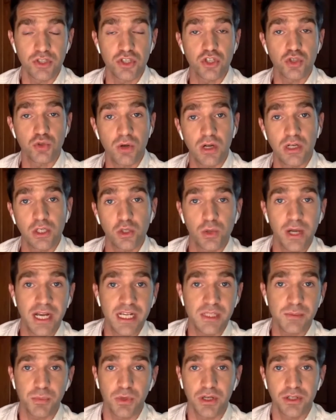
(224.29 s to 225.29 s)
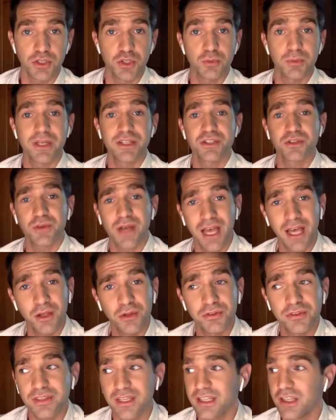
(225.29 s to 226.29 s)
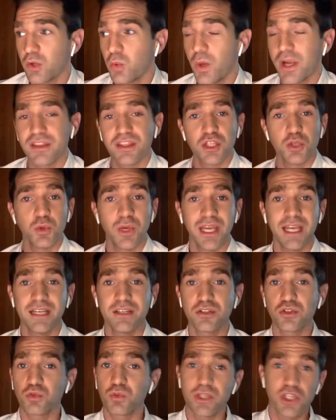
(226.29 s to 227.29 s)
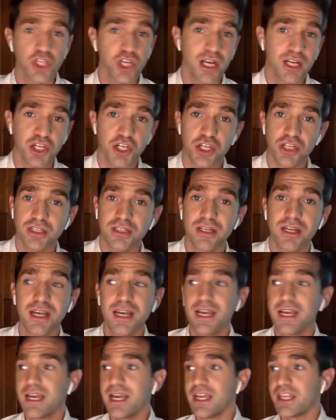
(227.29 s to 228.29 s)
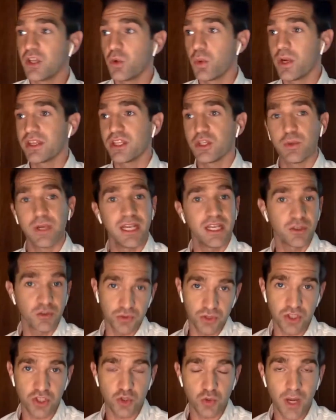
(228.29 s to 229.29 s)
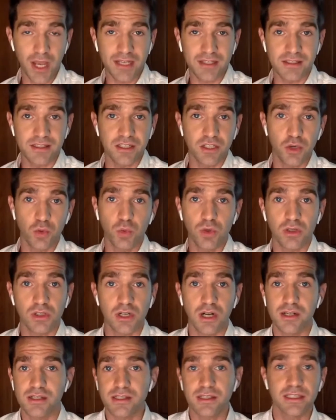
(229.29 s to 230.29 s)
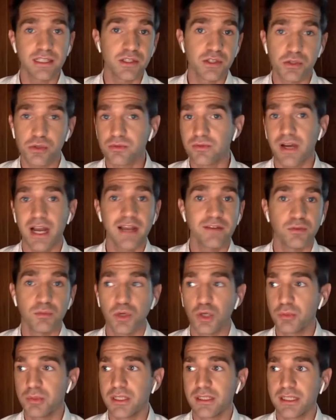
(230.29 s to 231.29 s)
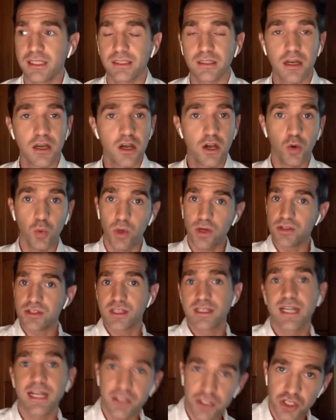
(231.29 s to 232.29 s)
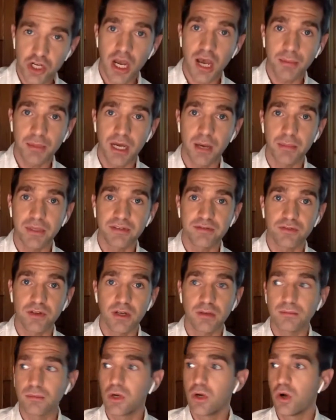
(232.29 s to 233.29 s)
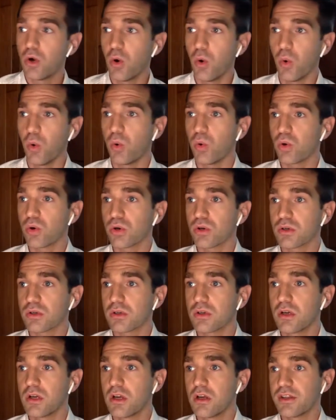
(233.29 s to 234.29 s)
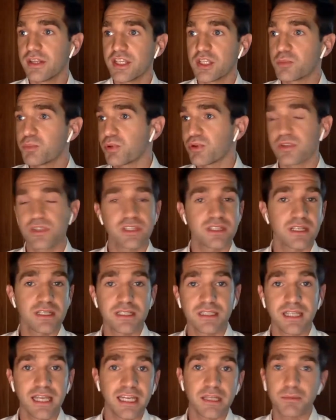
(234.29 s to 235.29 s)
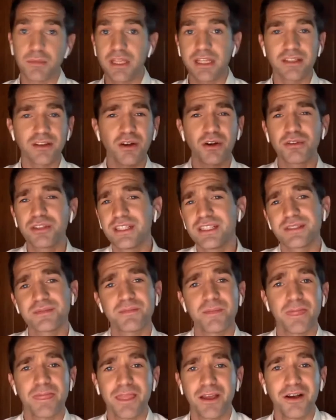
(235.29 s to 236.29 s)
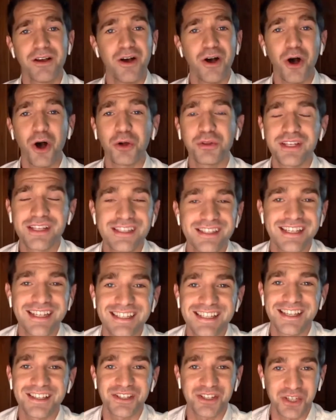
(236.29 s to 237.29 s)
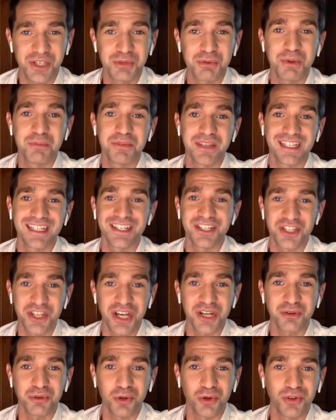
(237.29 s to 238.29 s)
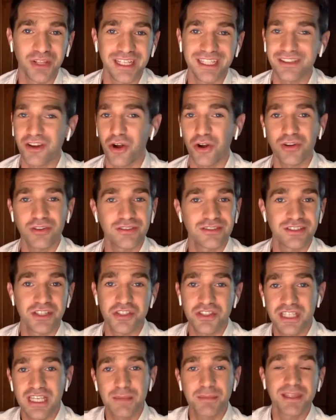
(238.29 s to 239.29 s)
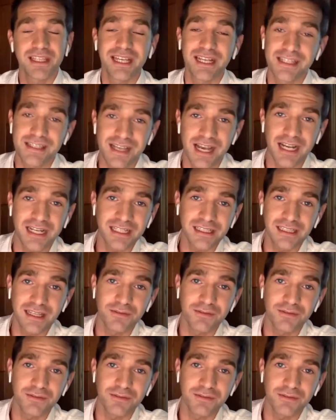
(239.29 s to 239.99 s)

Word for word: a strong grasp on your mental health and the way that you handle rejection and the way that you handle stress, you know, we're constantly in survival mode, being like, where's the next job coming from, or this person doesn't like like all these all these things as a human being in general, like are just keeping the anxiety